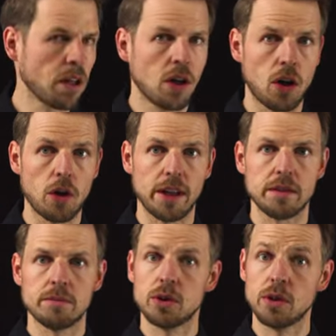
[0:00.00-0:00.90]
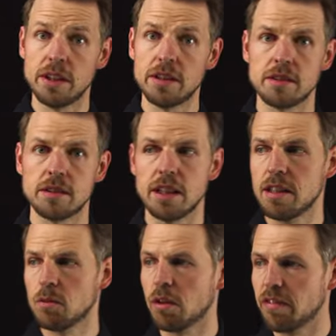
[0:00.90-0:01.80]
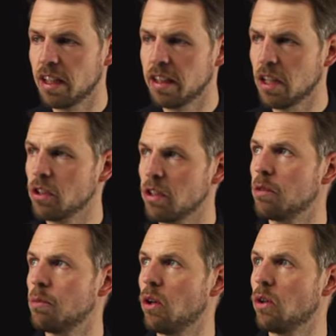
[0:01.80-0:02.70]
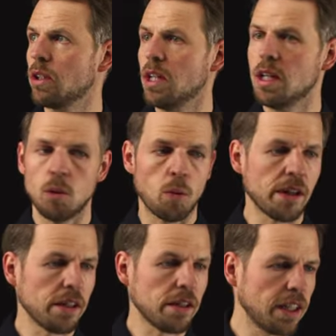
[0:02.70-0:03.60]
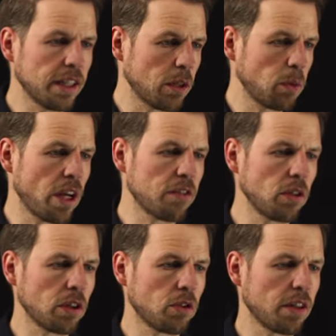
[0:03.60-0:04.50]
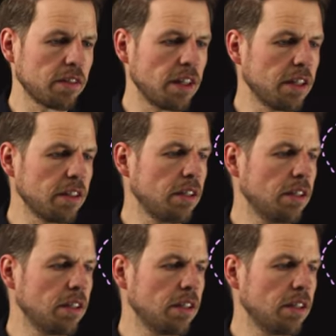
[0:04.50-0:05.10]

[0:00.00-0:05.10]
All right, so this is what validation is about. One thing that we have not addressed yet